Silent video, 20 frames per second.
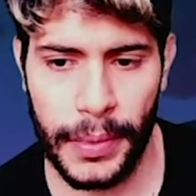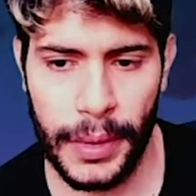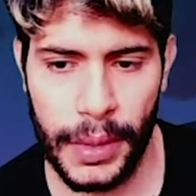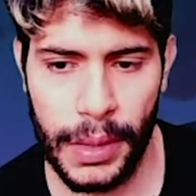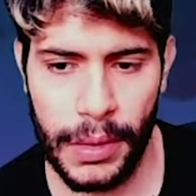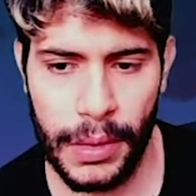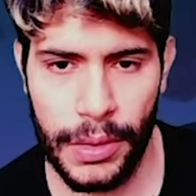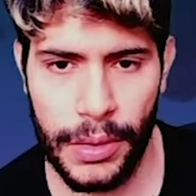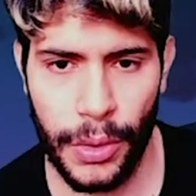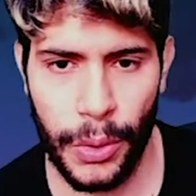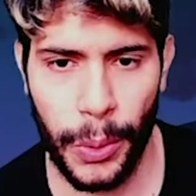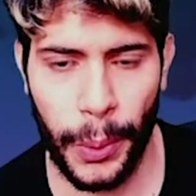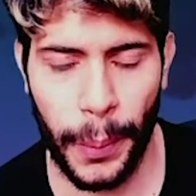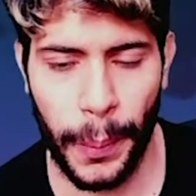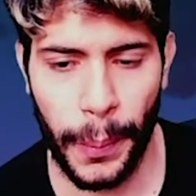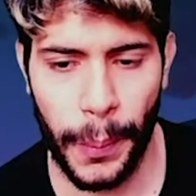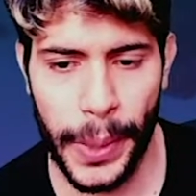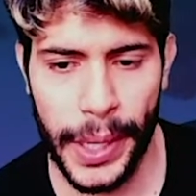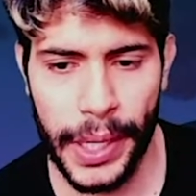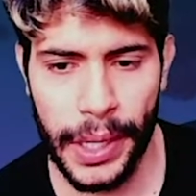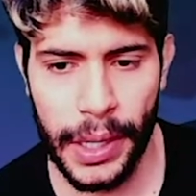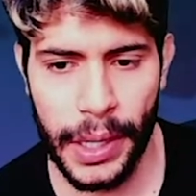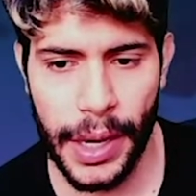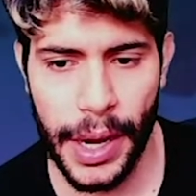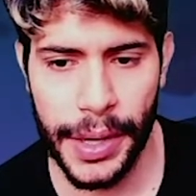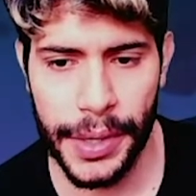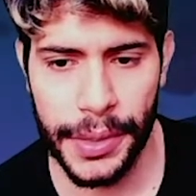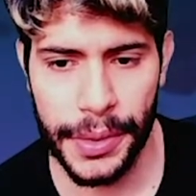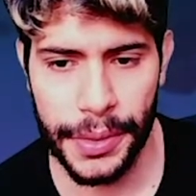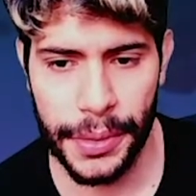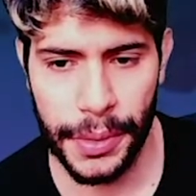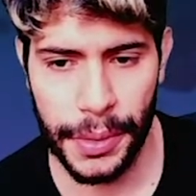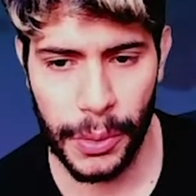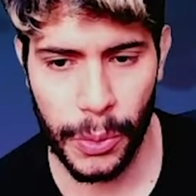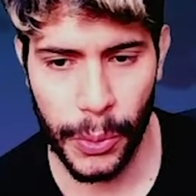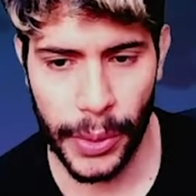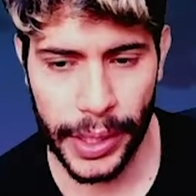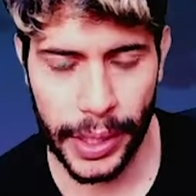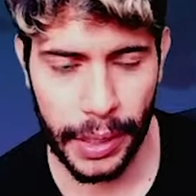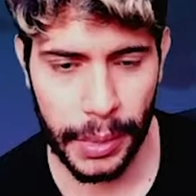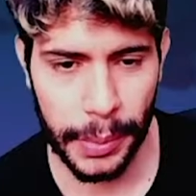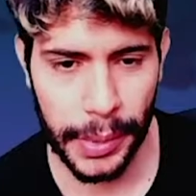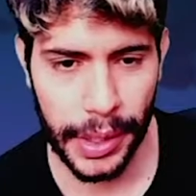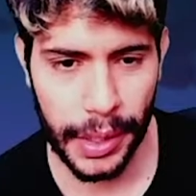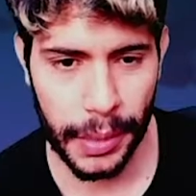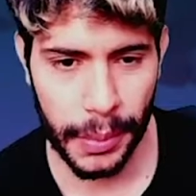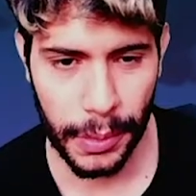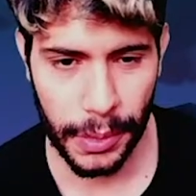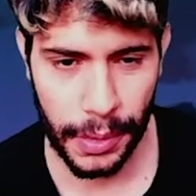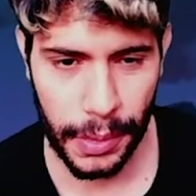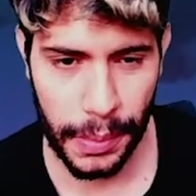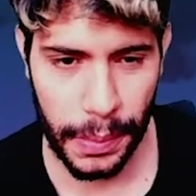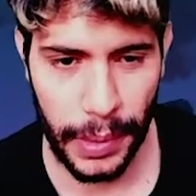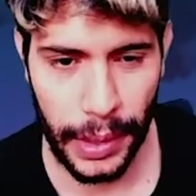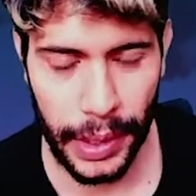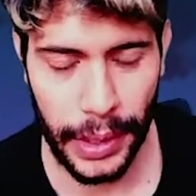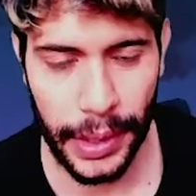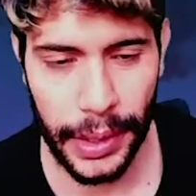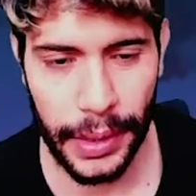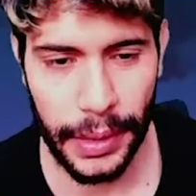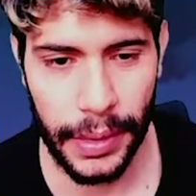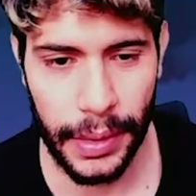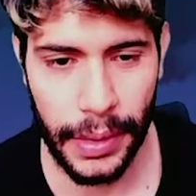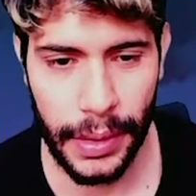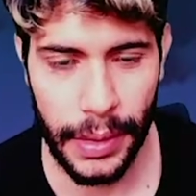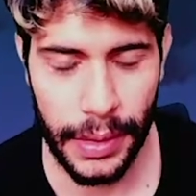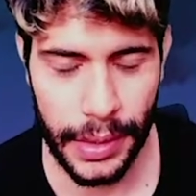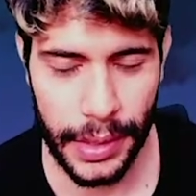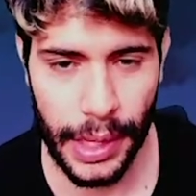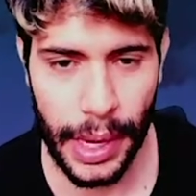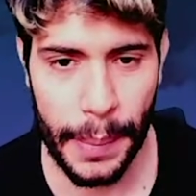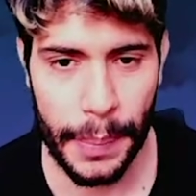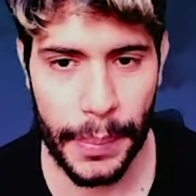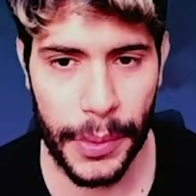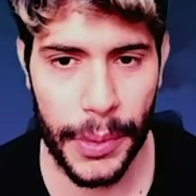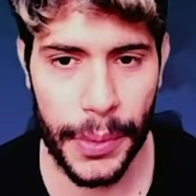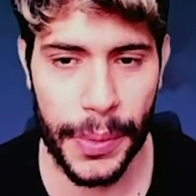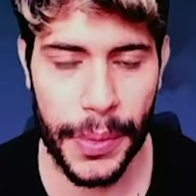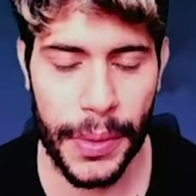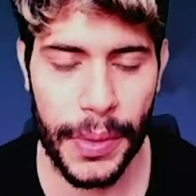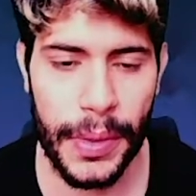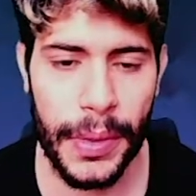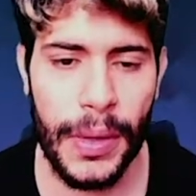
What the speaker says: So we can Geyser and we can Behemoth Blade the Zapdos.